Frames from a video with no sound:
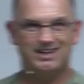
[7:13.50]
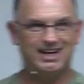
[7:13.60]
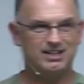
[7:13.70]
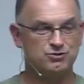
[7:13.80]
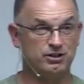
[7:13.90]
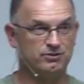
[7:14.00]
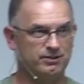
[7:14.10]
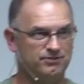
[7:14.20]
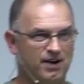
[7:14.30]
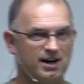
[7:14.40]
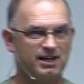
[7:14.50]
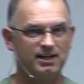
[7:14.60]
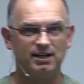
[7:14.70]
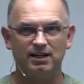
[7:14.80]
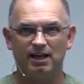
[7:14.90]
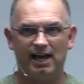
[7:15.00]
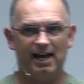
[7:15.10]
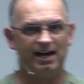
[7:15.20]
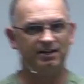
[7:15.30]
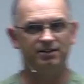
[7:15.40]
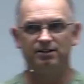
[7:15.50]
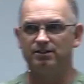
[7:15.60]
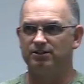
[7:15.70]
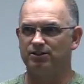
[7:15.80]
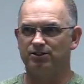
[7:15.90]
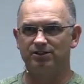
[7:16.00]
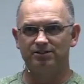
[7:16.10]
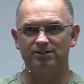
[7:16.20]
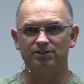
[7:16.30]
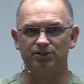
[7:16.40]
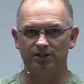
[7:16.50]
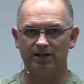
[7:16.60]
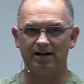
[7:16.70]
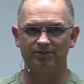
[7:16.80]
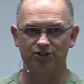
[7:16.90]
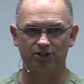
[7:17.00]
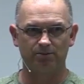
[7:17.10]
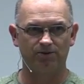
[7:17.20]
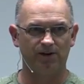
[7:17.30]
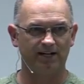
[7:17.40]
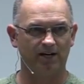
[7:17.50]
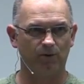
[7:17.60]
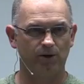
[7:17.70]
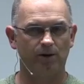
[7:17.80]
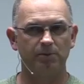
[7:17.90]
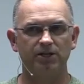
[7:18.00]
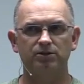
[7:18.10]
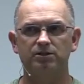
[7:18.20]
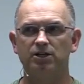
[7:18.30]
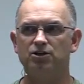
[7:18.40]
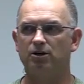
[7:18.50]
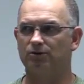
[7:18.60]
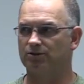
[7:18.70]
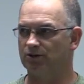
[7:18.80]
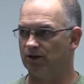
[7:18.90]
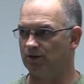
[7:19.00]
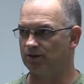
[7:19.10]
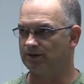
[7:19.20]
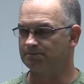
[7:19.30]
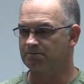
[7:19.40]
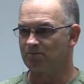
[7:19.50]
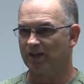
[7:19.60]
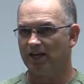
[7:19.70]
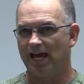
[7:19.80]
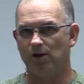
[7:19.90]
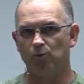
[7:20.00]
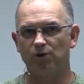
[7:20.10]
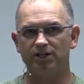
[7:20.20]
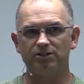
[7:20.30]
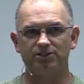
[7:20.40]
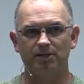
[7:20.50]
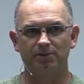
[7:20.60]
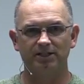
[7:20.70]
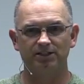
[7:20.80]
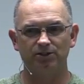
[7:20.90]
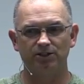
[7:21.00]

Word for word: It gets really really foggy, and you know you're, you're having trouble finding out where you are, but you you know the road and what do you typically do?